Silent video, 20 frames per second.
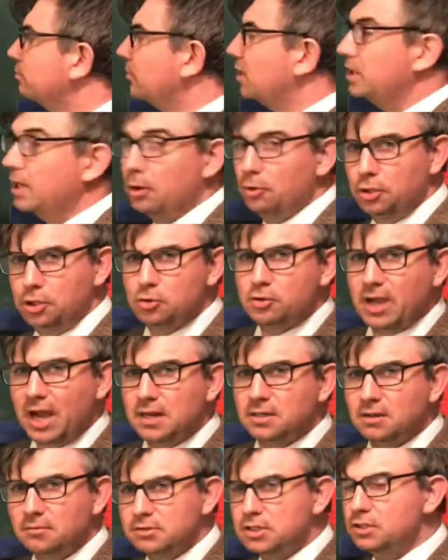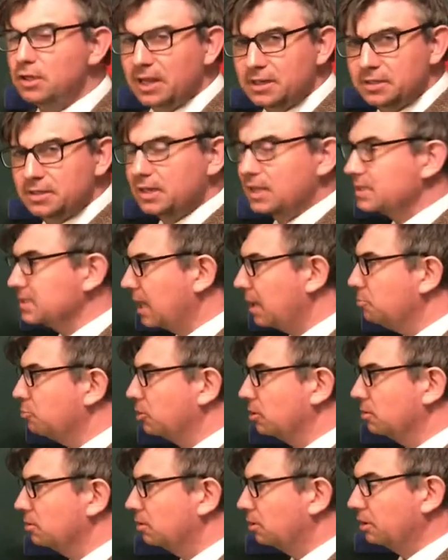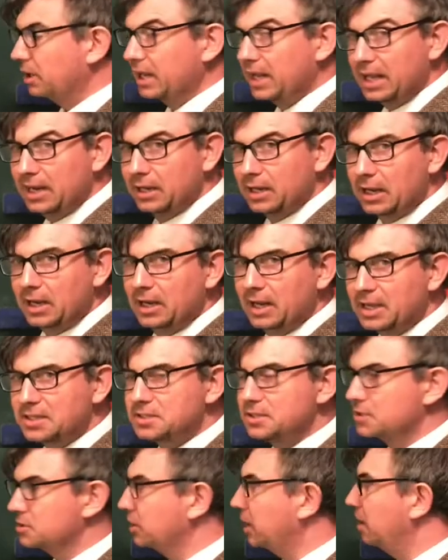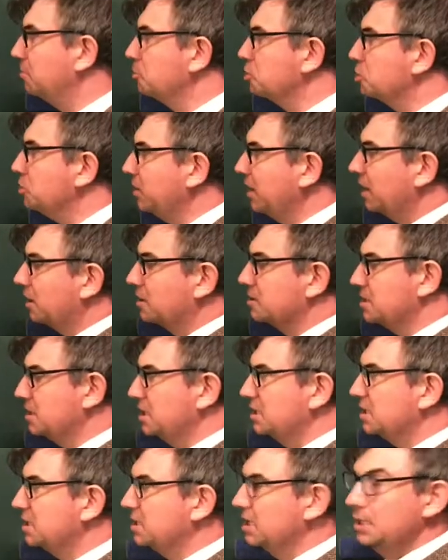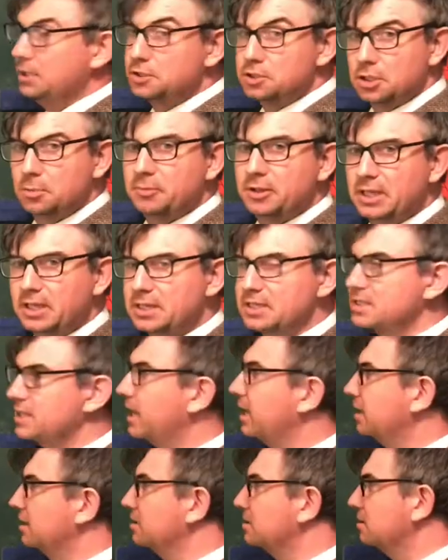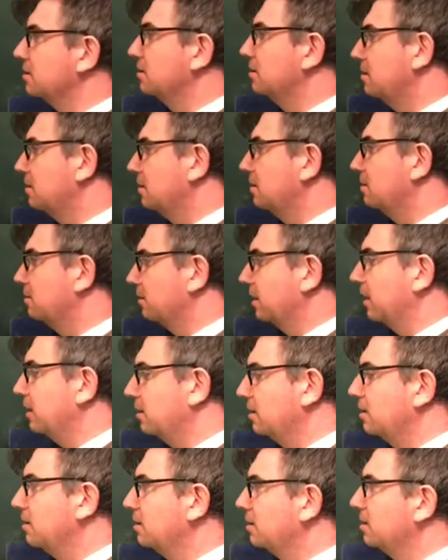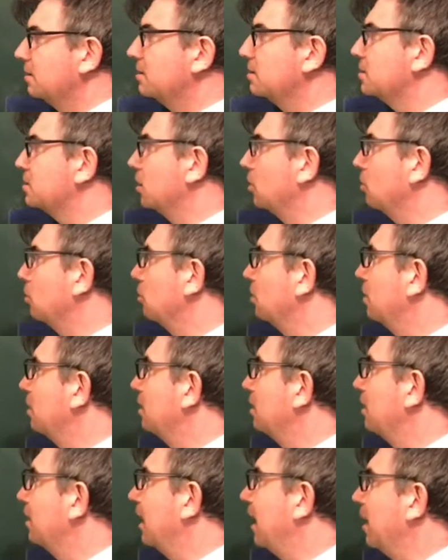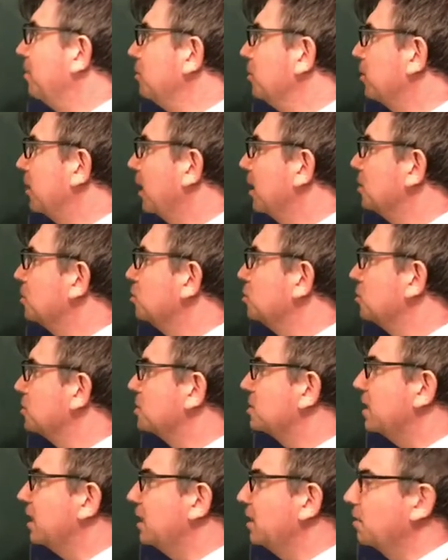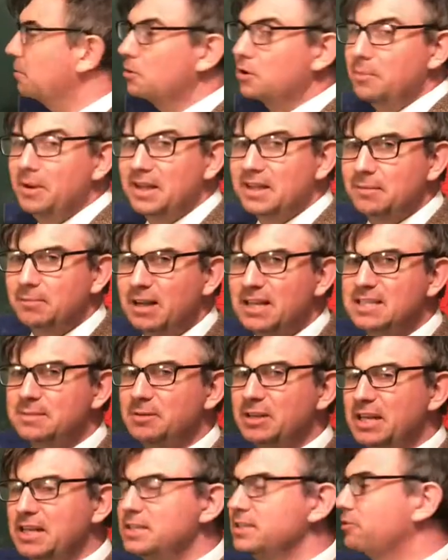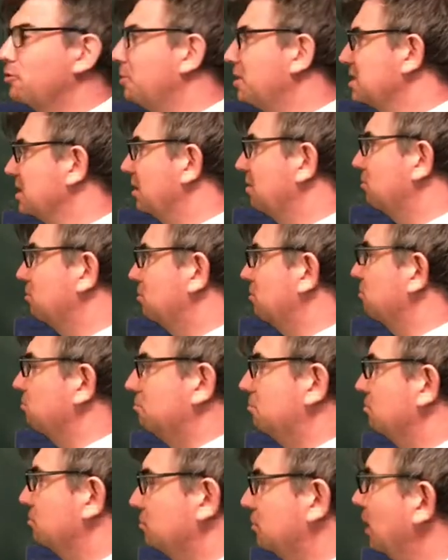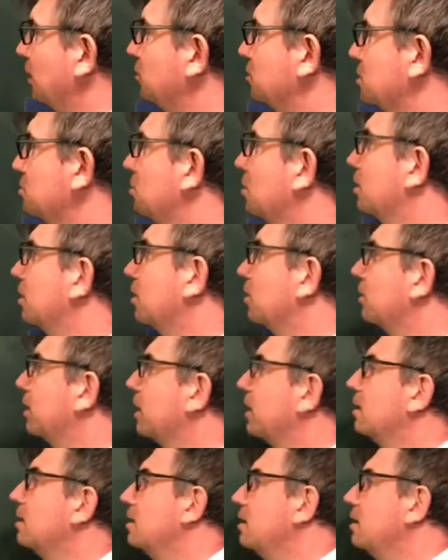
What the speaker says: now you can't obviously do that in an example or in an exercise. I'm just doing that because I need to teach something in a second. Okay, so you can't just say I'm going to make the maths a bit easier for myself. That doesn't work. Okay,